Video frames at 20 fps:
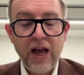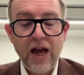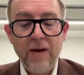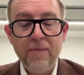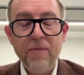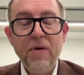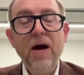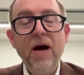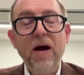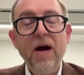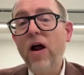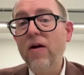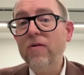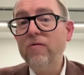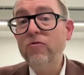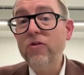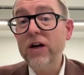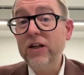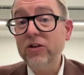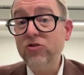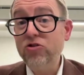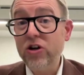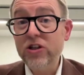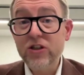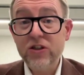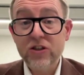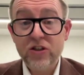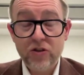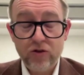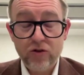and really try
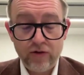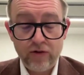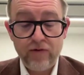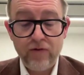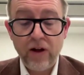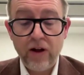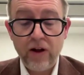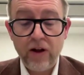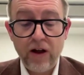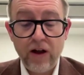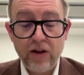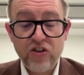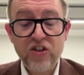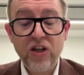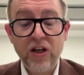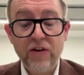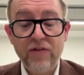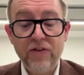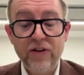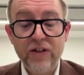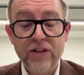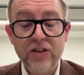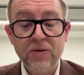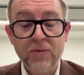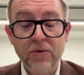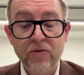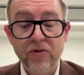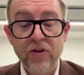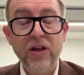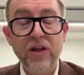to sort of surface
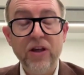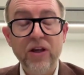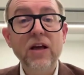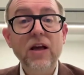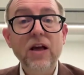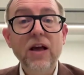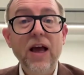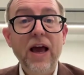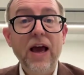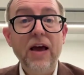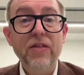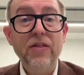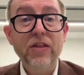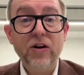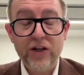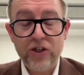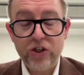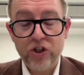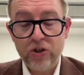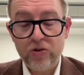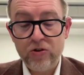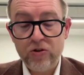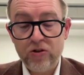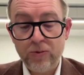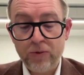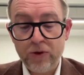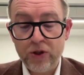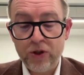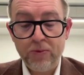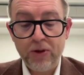some of the ethical issues
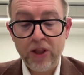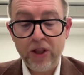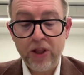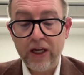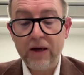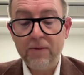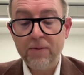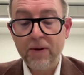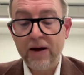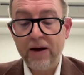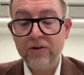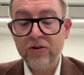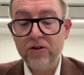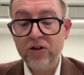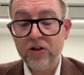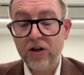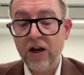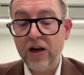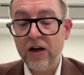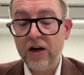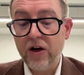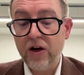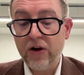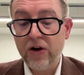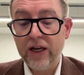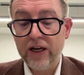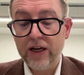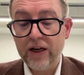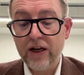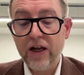that we should be thinking about and
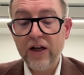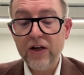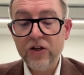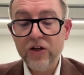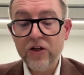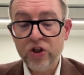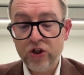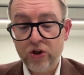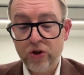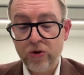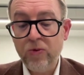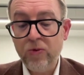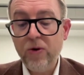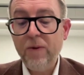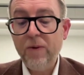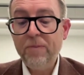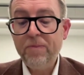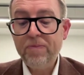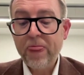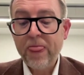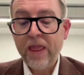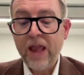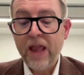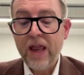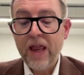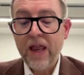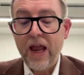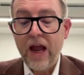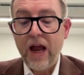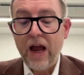looking to.
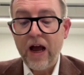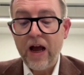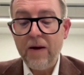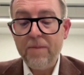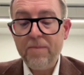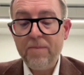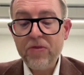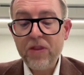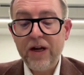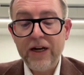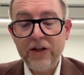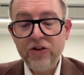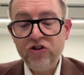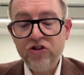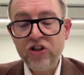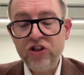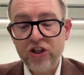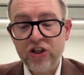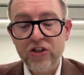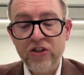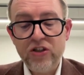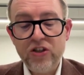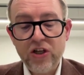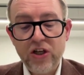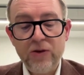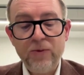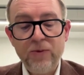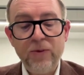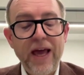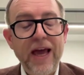The literature
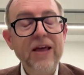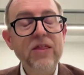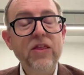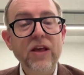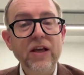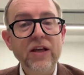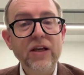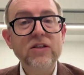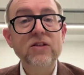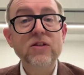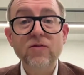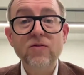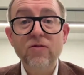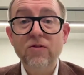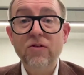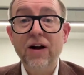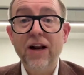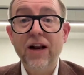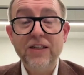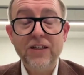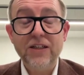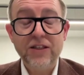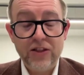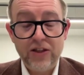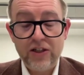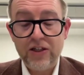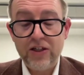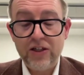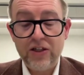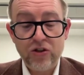concerned with ethics related to
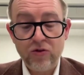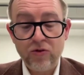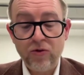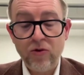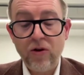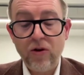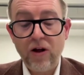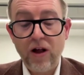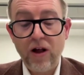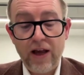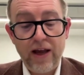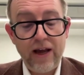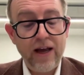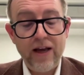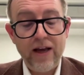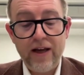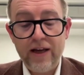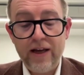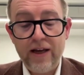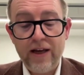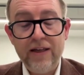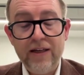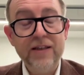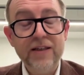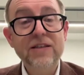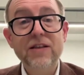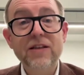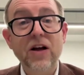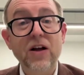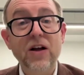the digital
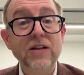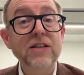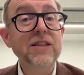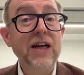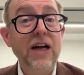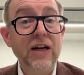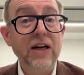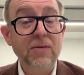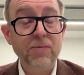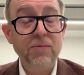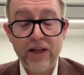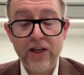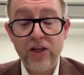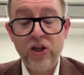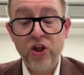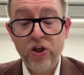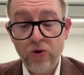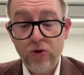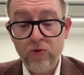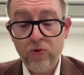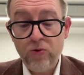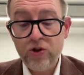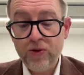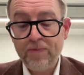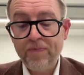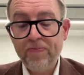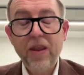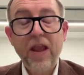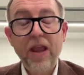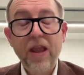is understandably huge
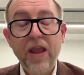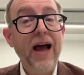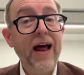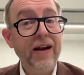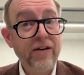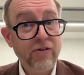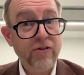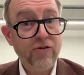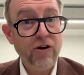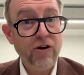and